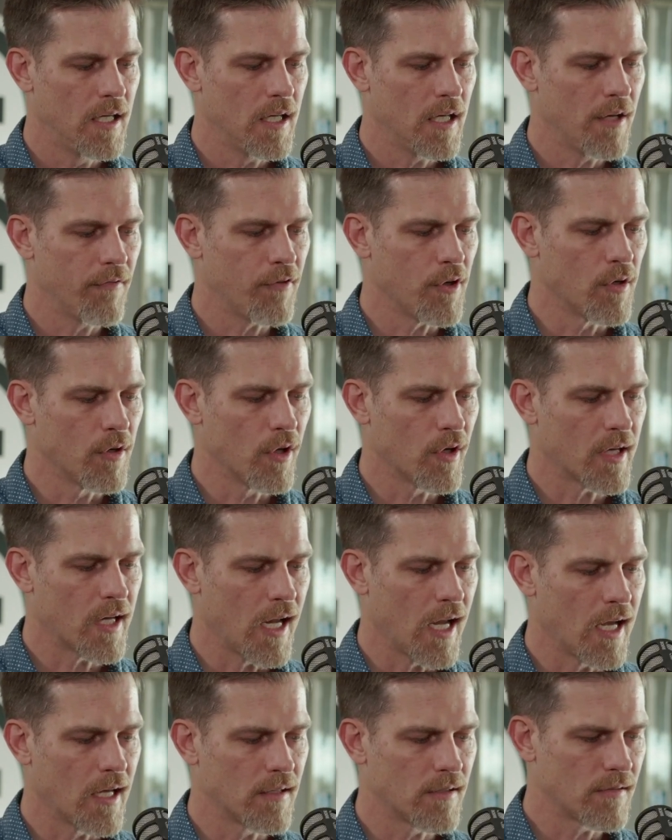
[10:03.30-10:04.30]
if you look
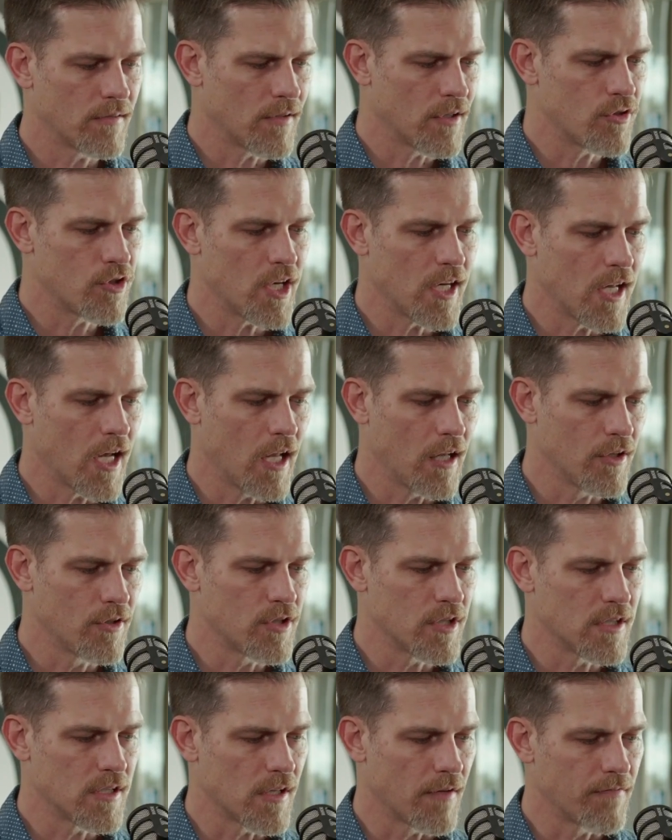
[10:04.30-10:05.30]
at the
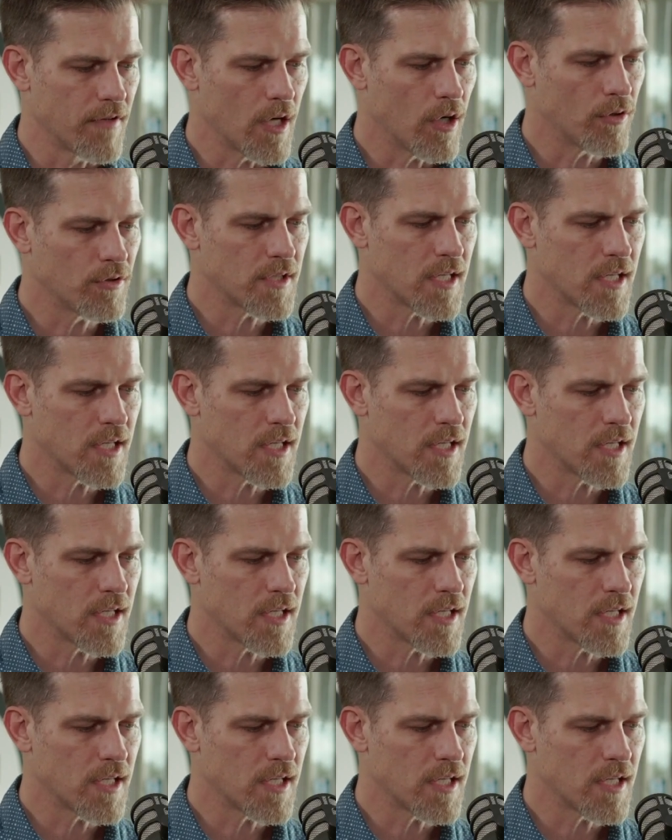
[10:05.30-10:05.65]
genealogies of the Old